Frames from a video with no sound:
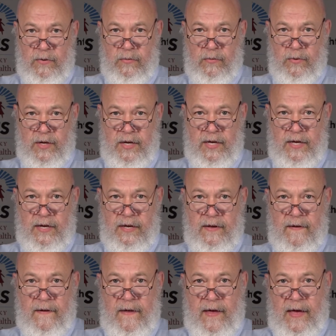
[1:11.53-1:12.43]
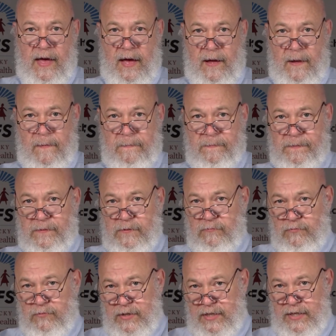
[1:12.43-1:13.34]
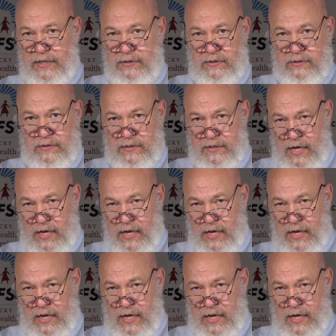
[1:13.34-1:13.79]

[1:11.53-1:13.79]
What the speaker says: We really